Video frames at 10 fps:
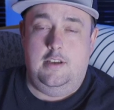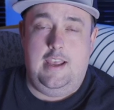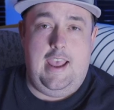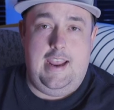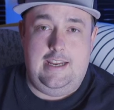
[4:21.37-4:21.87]

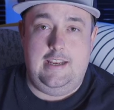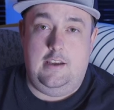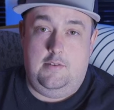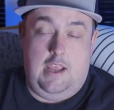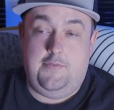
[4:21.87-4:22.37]

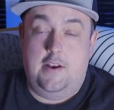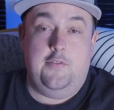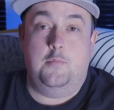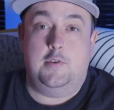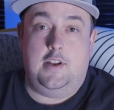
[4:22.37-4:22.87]
if
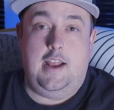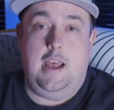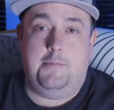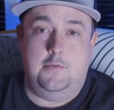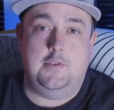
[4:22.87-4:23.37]
anything was going to
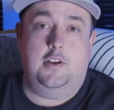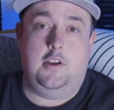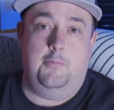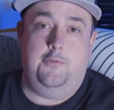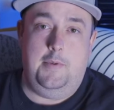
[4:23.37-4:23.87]
happen, it was going to
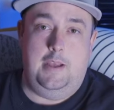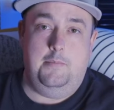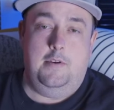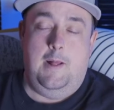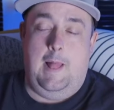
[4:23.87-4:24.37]
come from him.
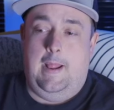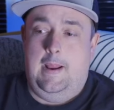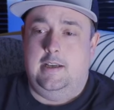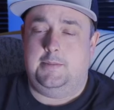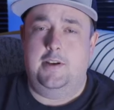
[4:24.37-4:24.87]

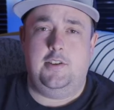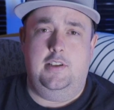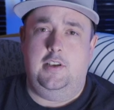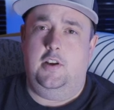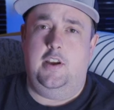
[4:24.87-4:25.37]
Especially in
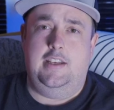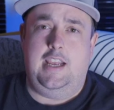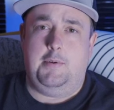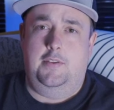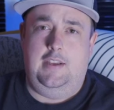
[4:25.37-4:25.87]
the United
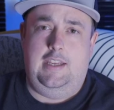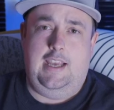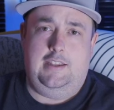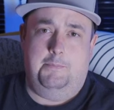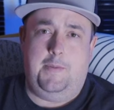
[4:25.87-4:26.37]
game, I think he
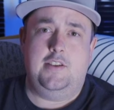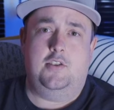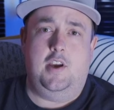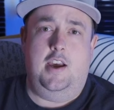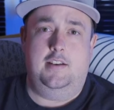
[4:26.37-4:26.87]
had the best
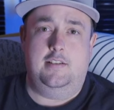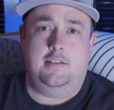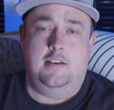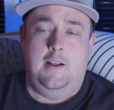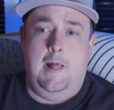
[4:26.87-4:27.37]
chance,
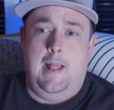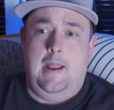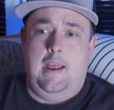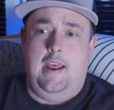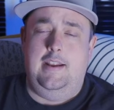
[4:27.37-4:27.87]

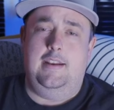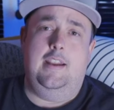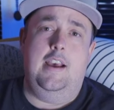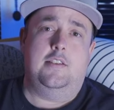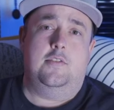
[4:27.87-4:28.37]
and then in the
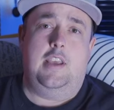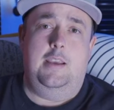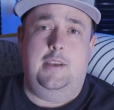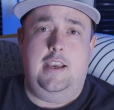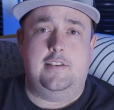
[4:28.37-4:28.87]
Arsenal game
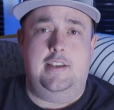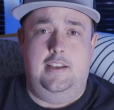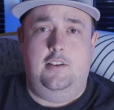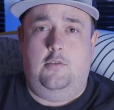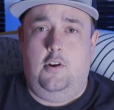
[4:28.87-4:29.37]
he actually
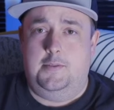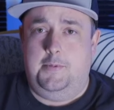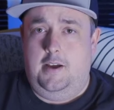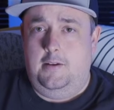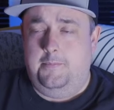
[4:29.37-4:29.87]
hit the crossbar.